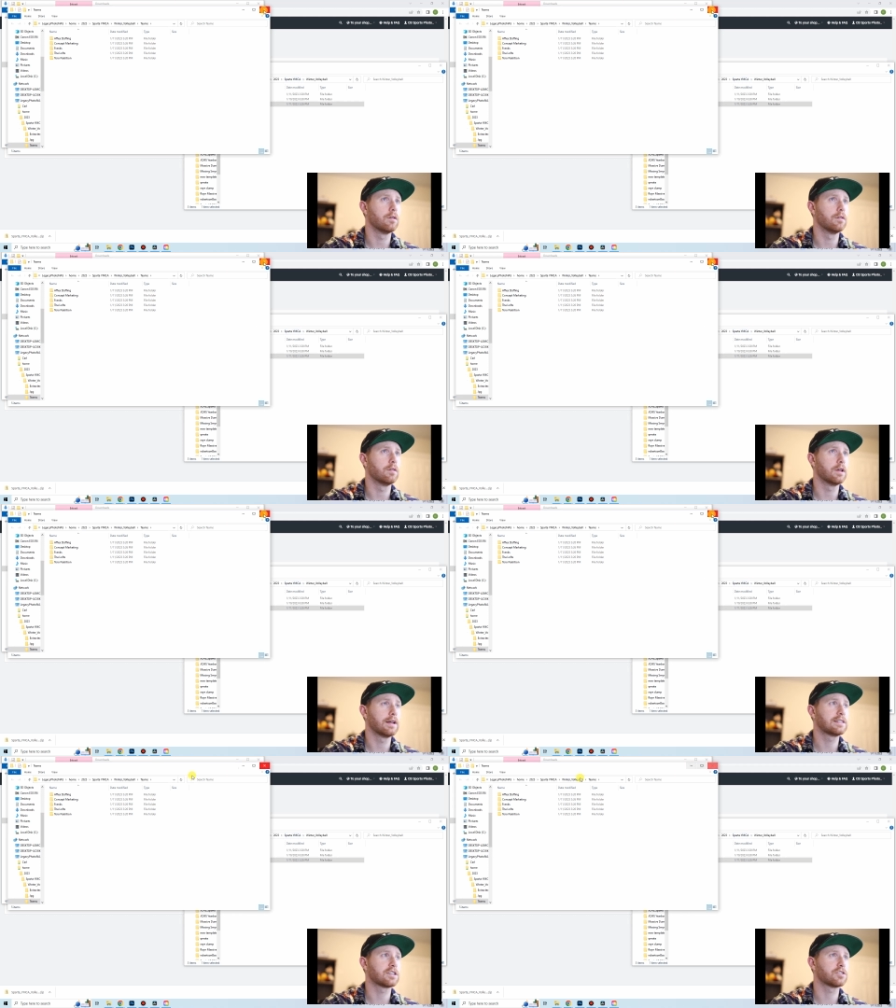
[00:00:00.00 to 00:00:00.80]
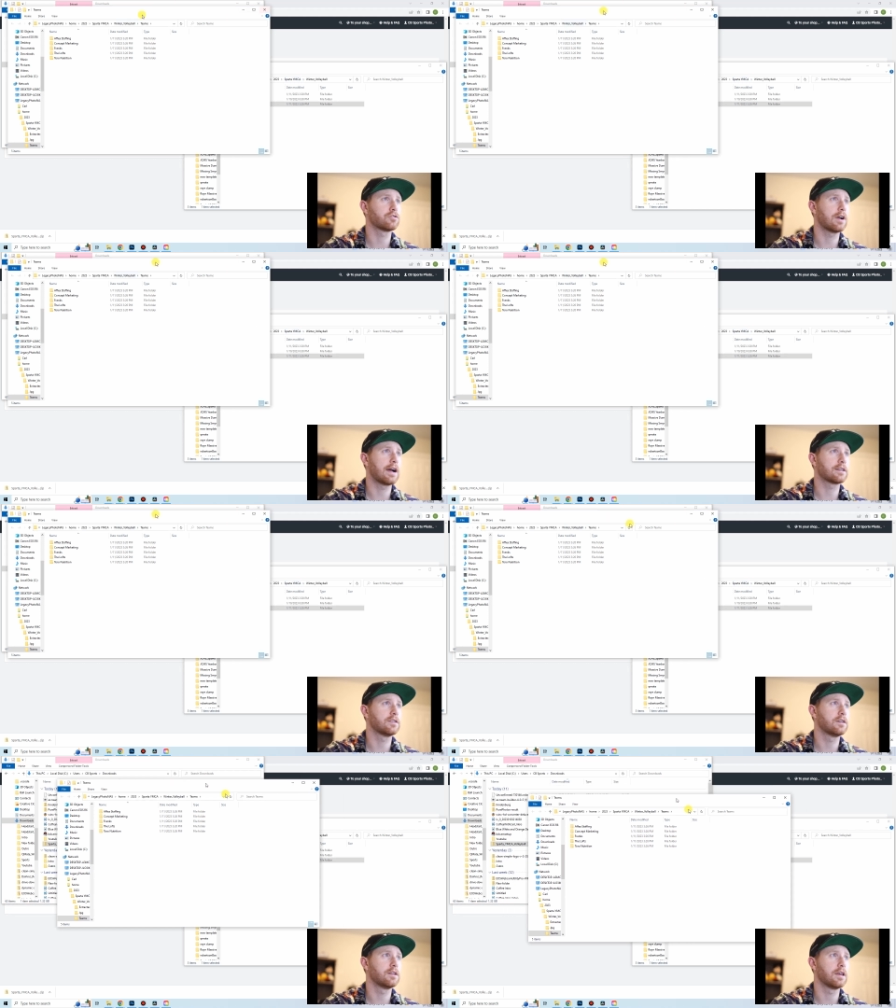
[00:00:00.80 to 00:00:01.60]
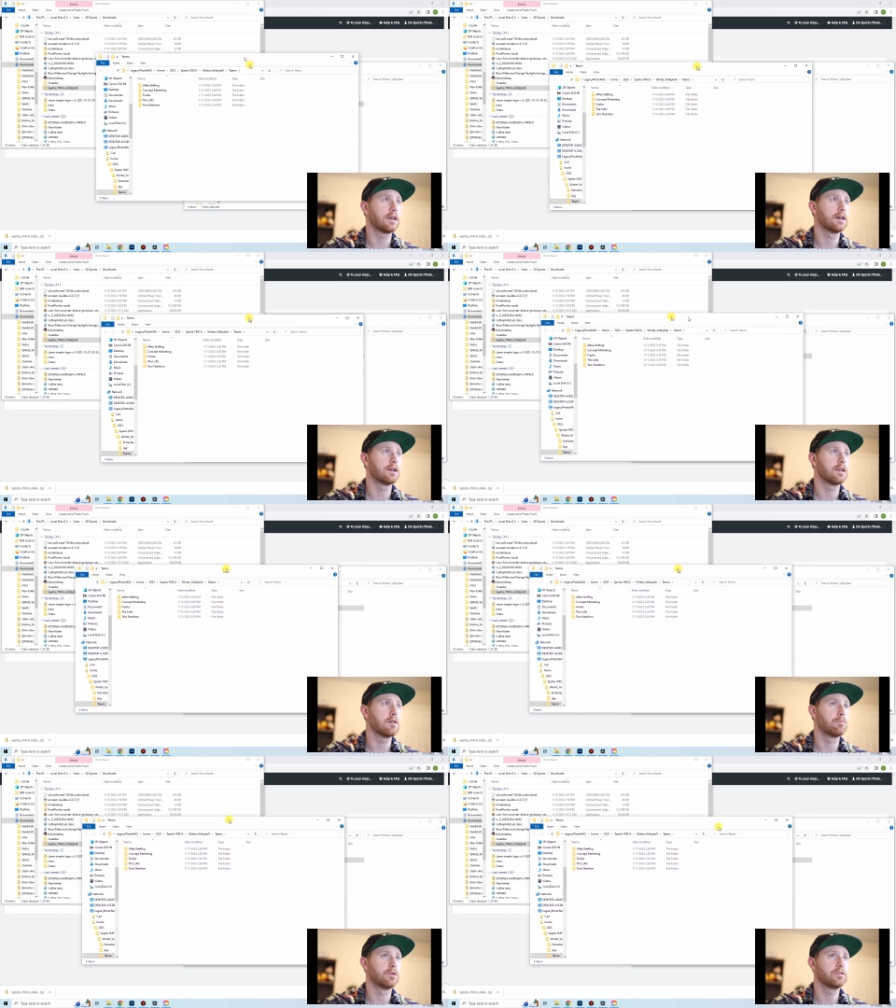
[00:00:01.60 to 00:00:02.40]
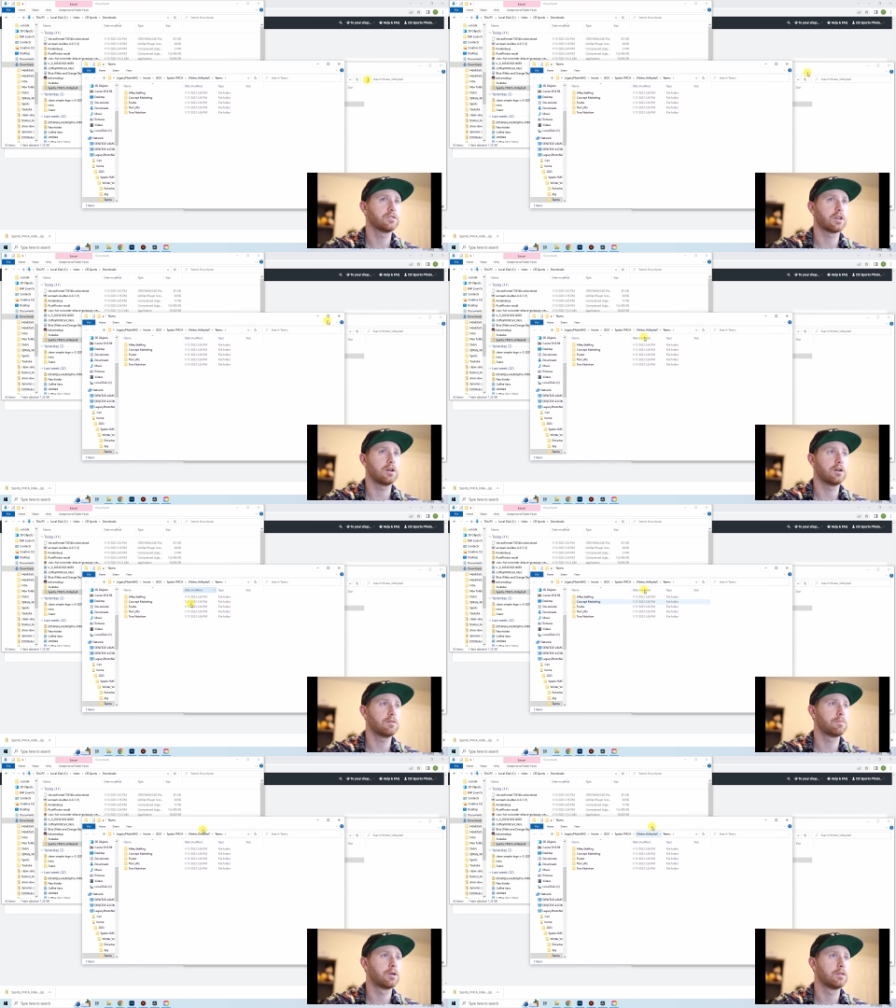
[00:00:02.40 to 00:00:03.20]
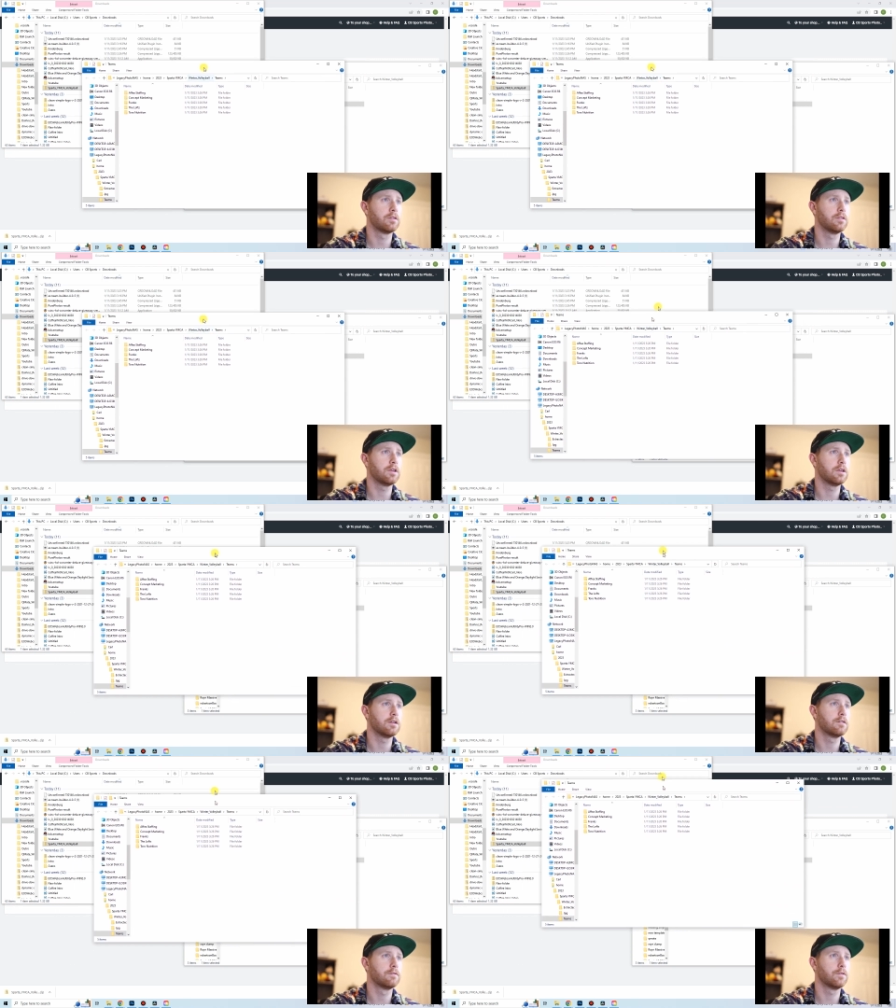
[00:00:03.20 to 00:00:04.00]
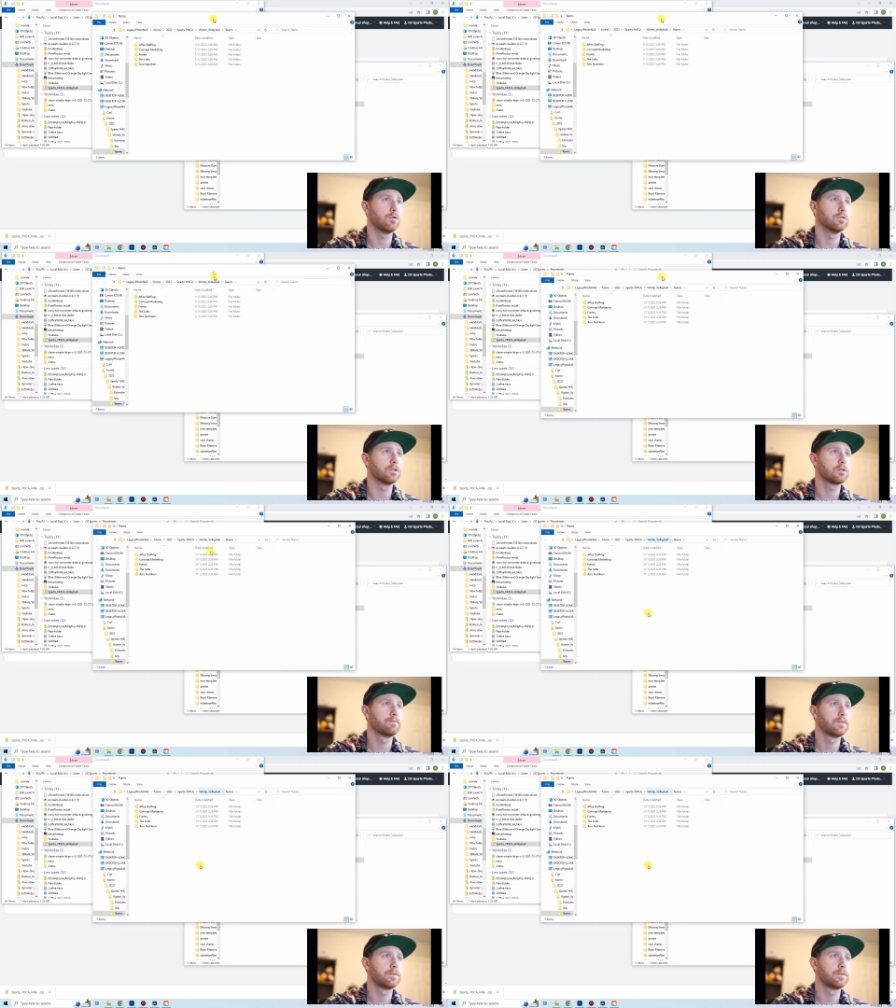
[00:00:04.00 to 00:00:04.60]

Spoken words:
now that's extracted and it pulls up the folder.